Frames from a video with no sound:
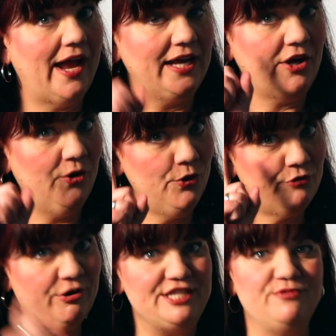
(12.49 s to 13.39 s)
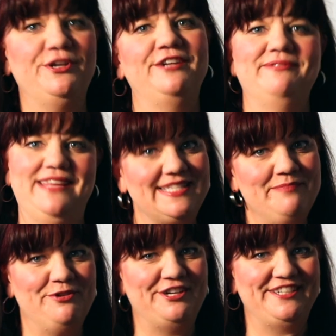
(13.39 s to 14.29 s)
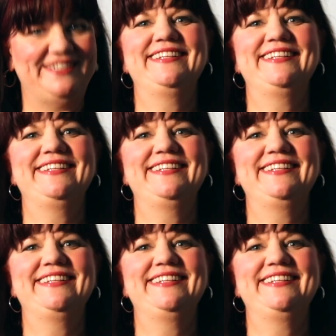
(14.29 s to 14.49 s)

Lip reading: an authorized one. That's important.